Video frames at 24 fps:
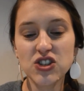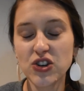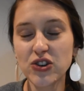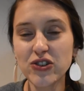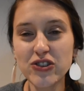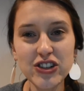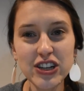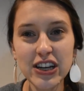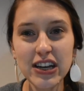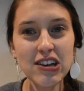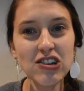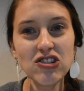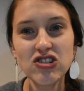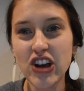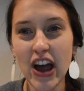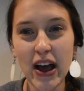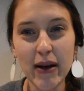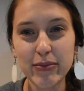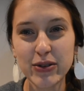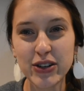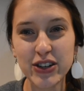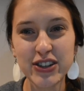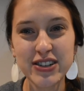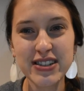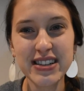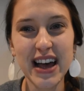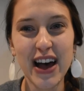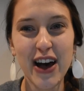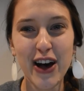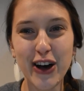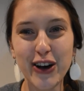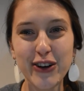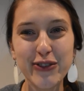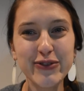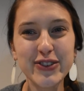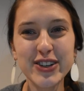13 chapters
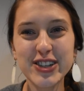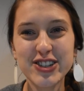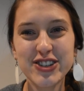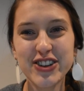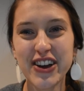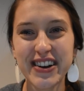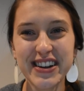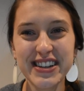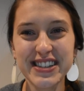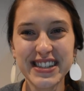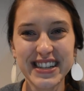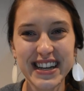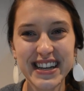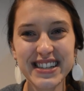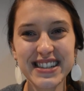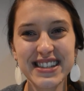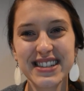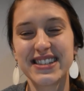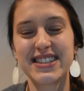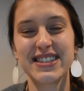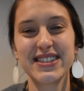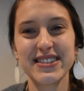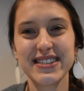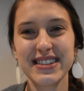of Genesis.